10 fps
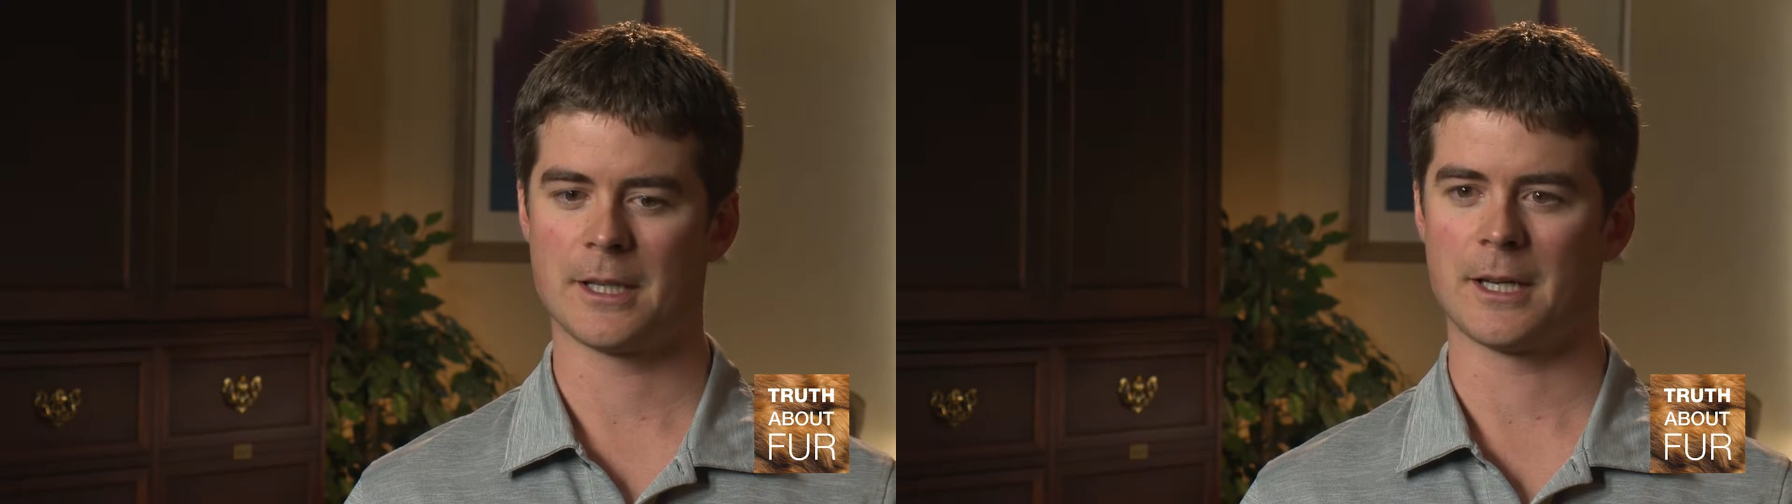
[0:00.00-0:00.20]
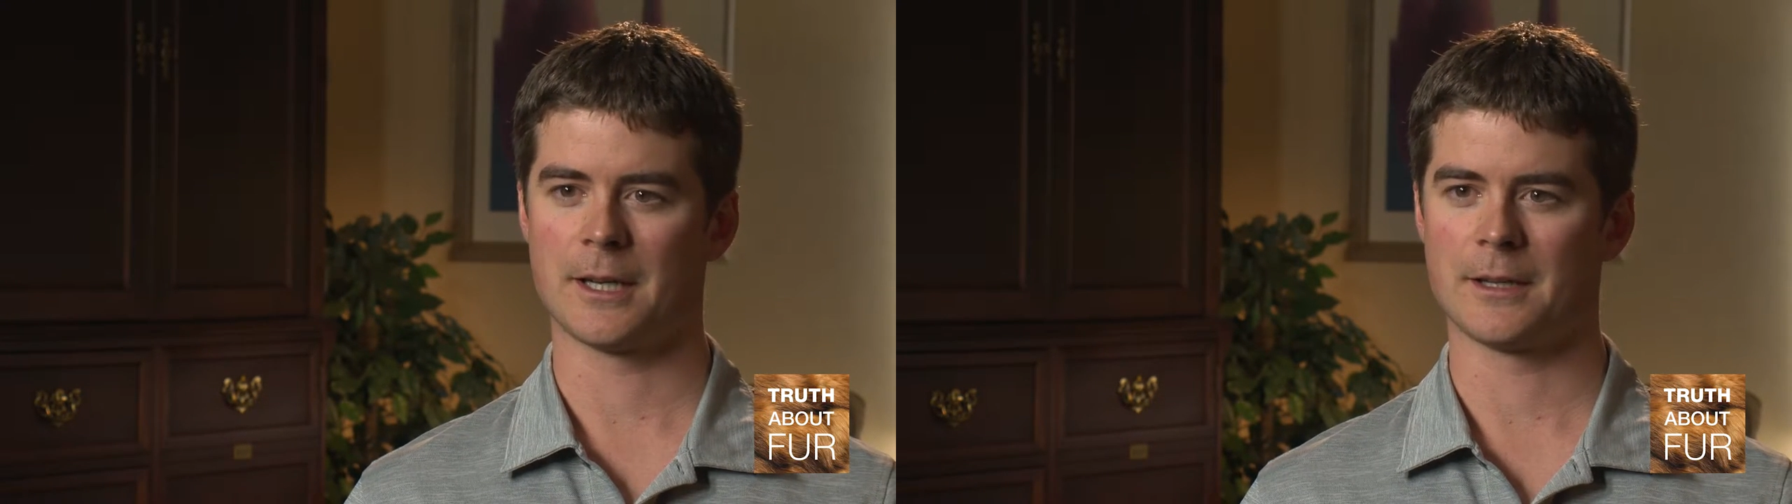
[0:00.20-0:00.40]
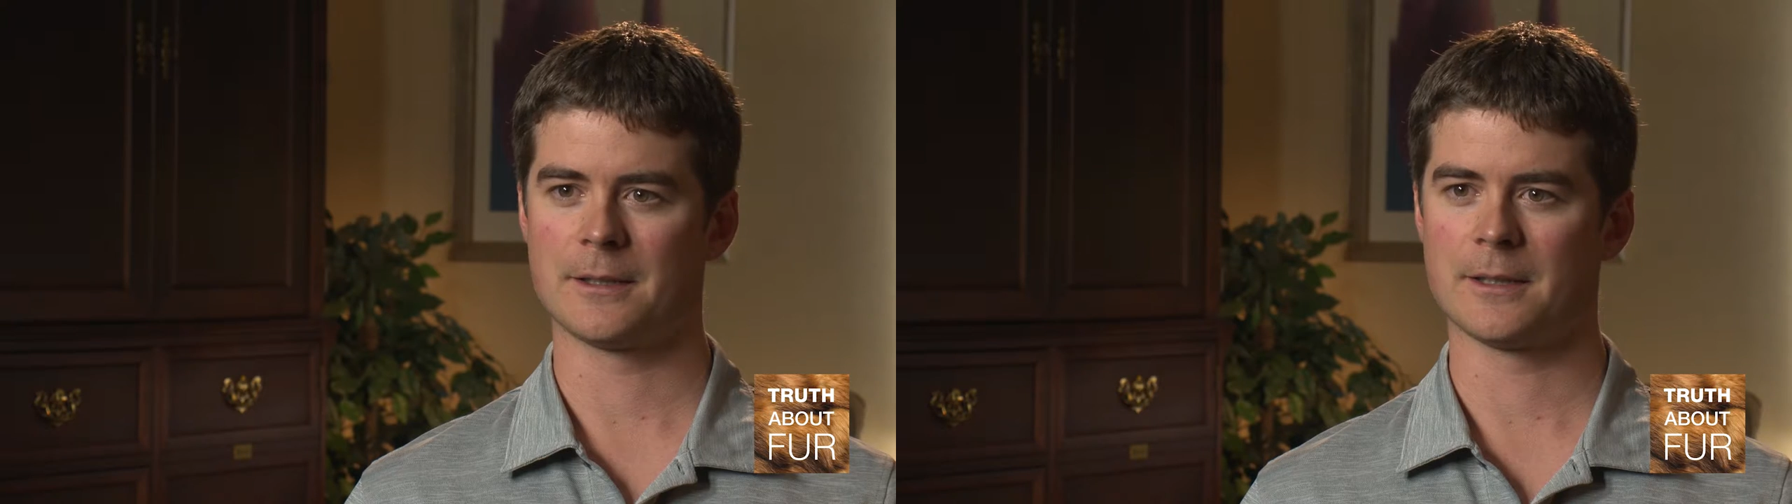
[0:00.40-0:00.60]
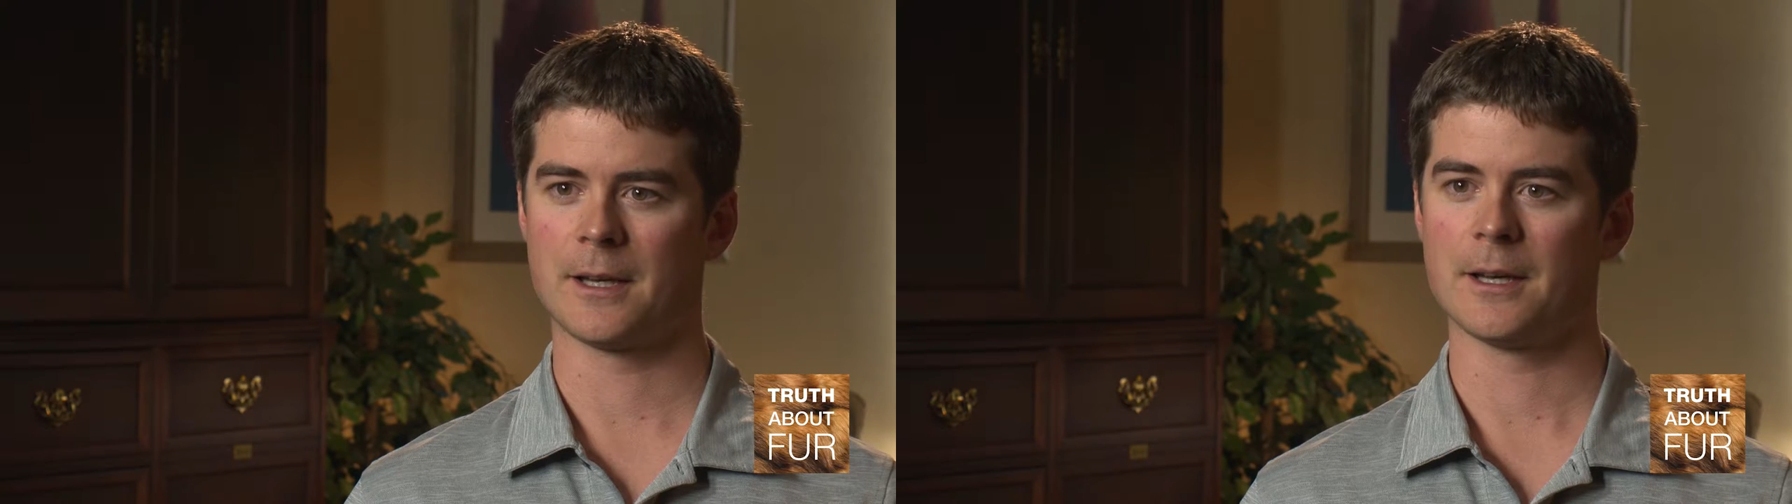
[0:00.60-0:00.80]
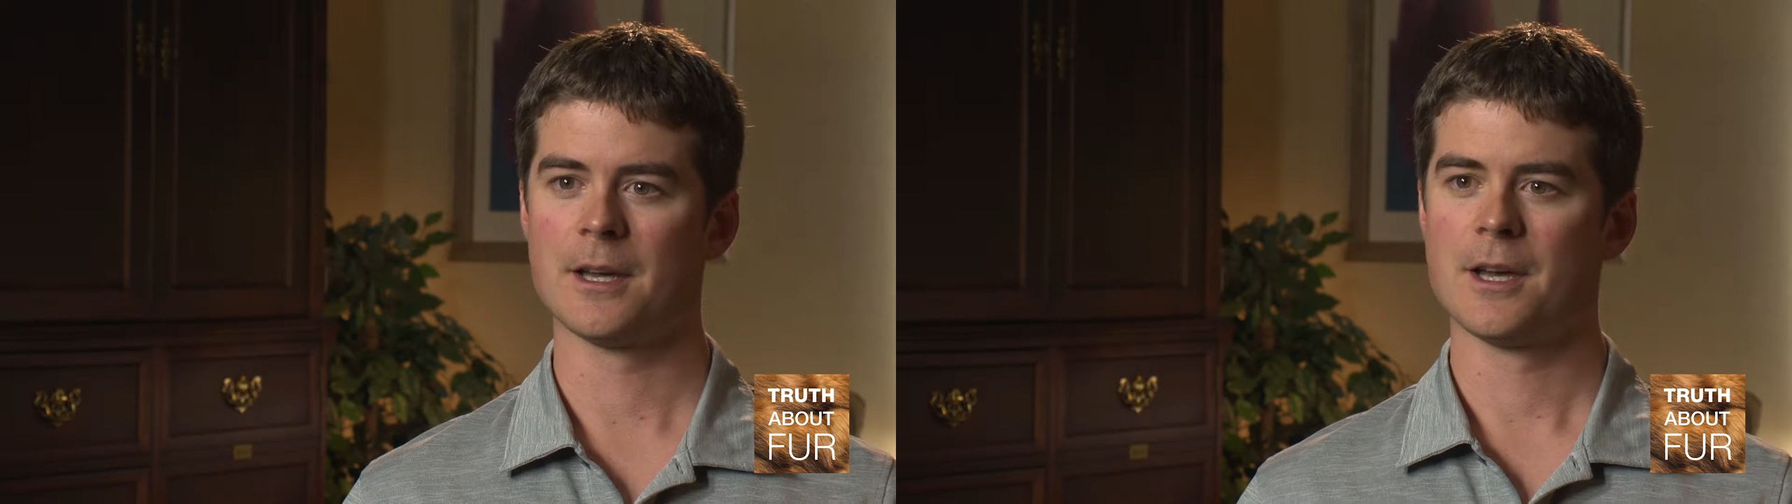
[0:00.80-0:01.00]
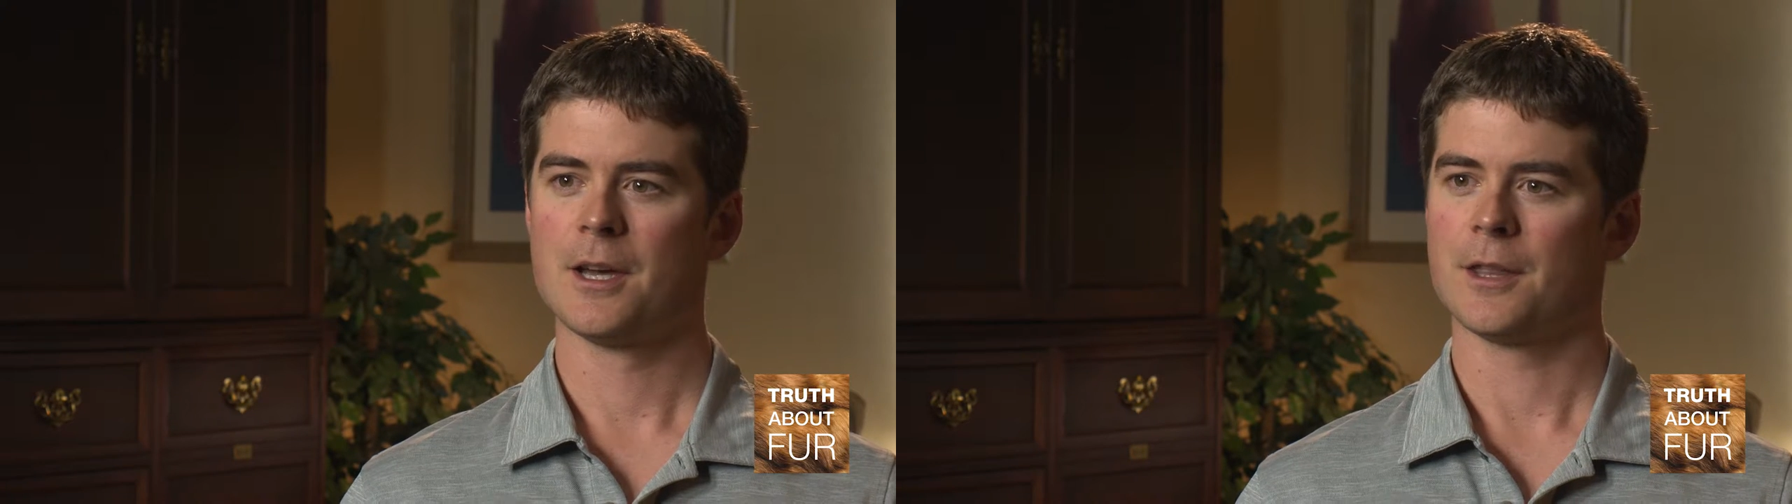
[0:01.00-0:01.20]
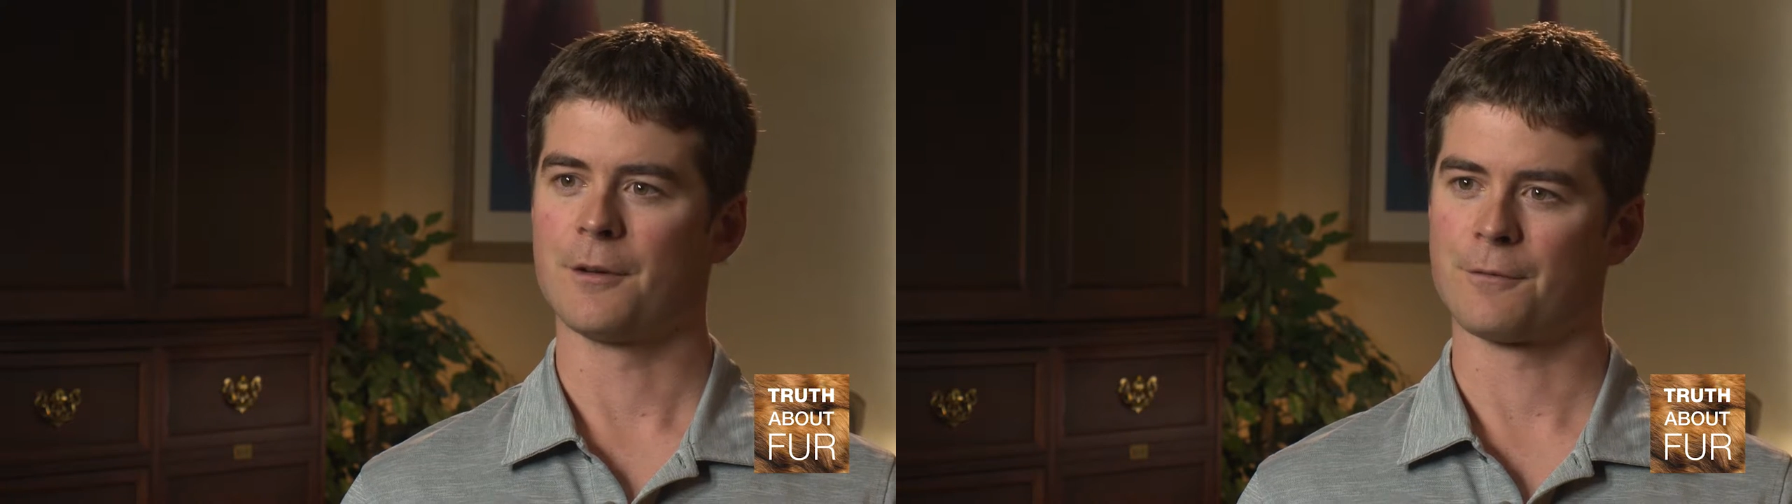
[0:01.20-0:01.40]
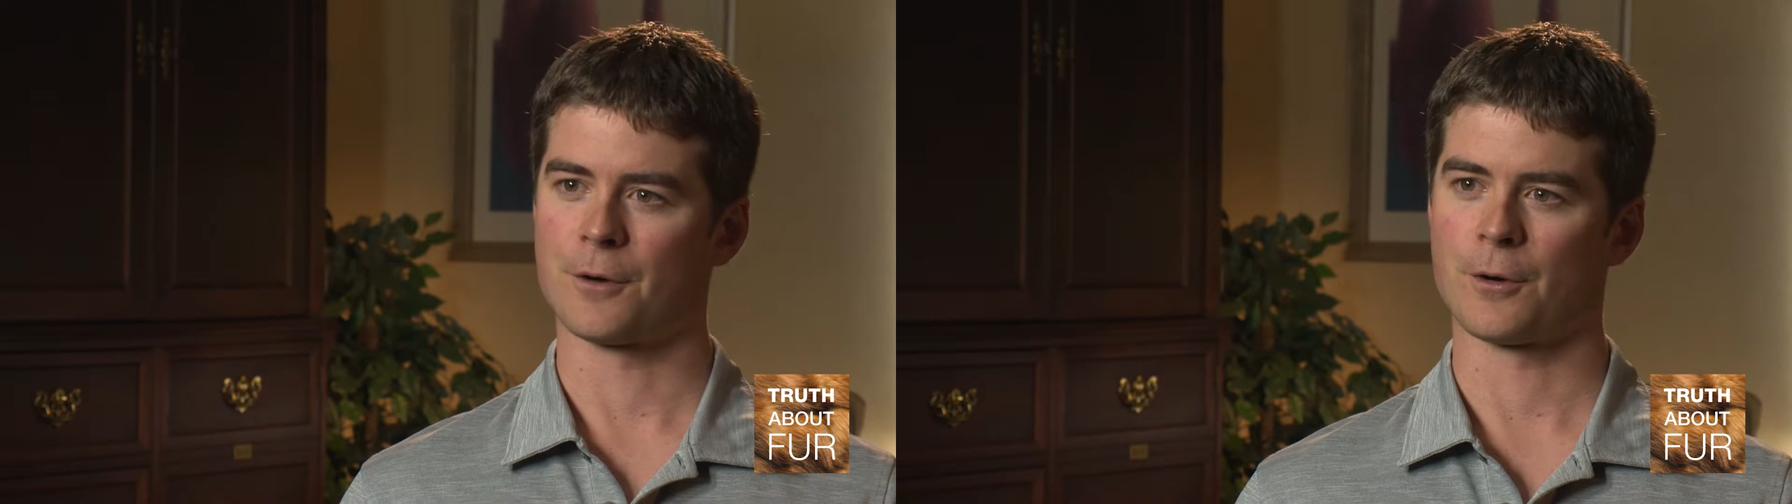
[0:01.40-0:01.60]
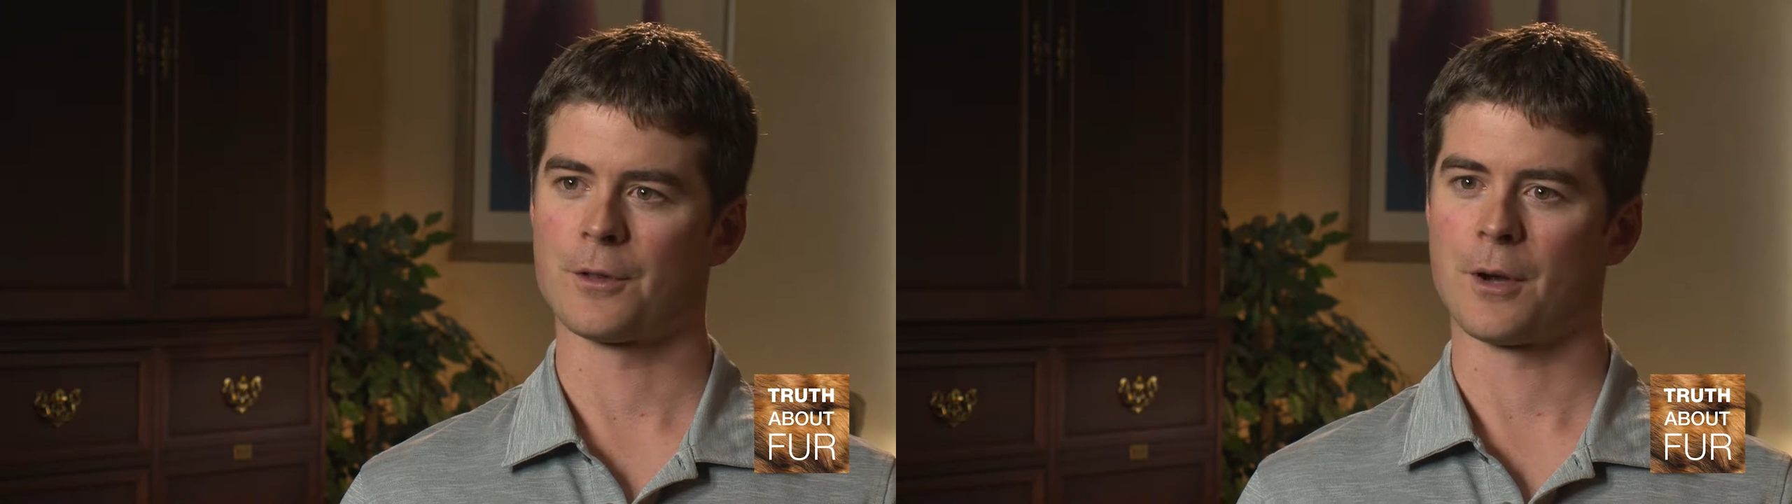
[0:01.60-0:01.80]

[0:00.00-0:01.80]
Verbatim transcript: And uh, the fur